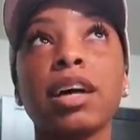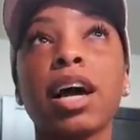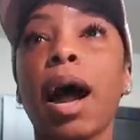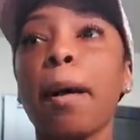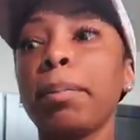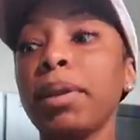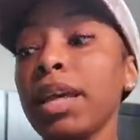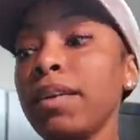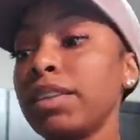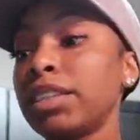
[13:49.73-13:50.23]

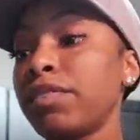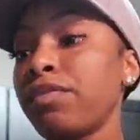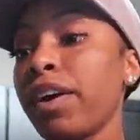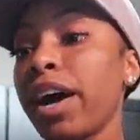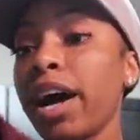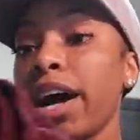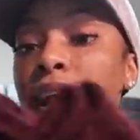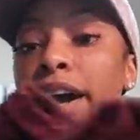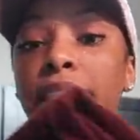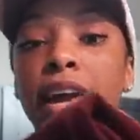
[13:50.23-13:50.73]
I believe it's
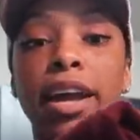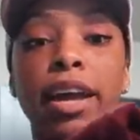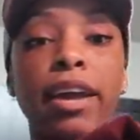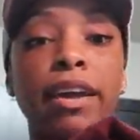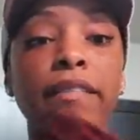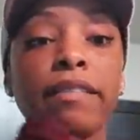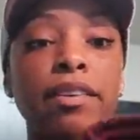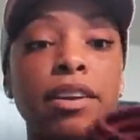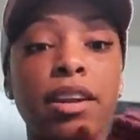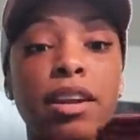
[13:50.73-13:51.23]

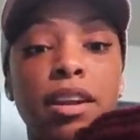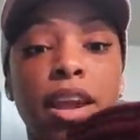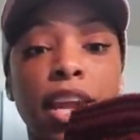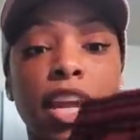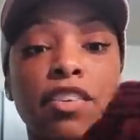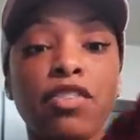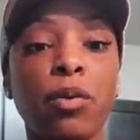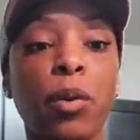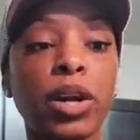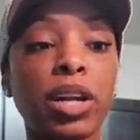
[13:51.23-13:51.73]

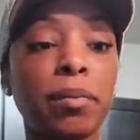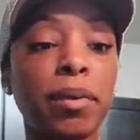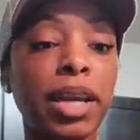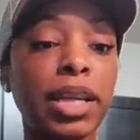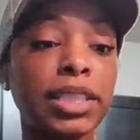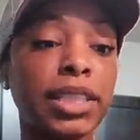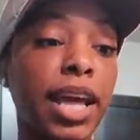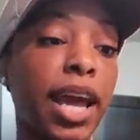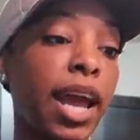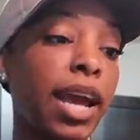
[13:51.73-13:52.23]
594 to be
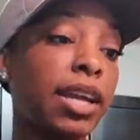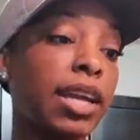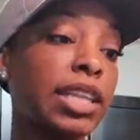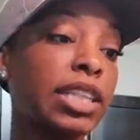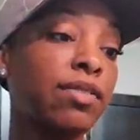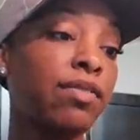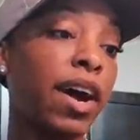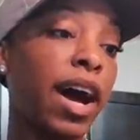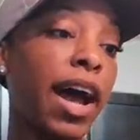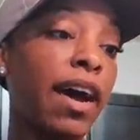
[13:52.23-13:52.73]
exact.
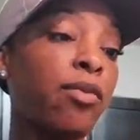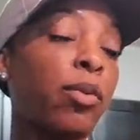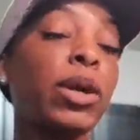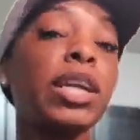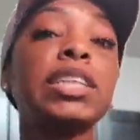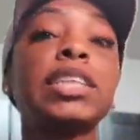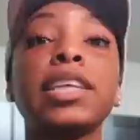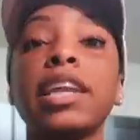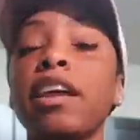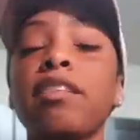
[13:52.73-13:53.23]
It's
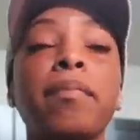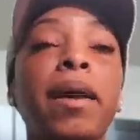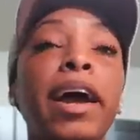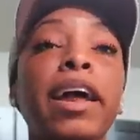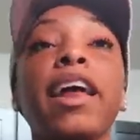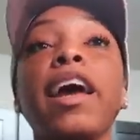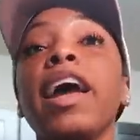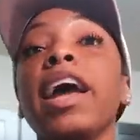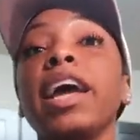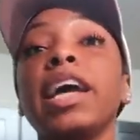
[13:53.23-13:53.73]
547, never
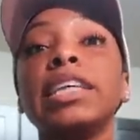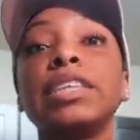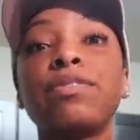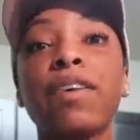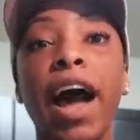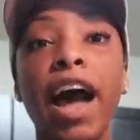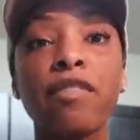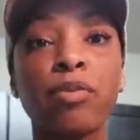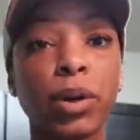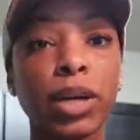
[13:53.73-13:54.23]
mind. It's
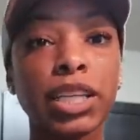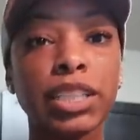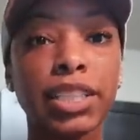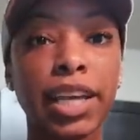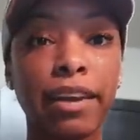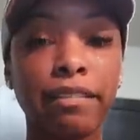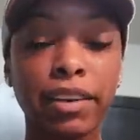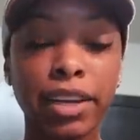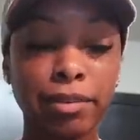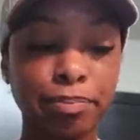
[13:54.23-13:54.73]

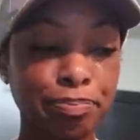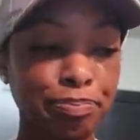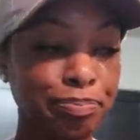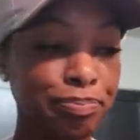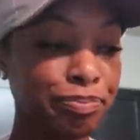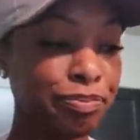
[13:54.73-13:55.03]
547.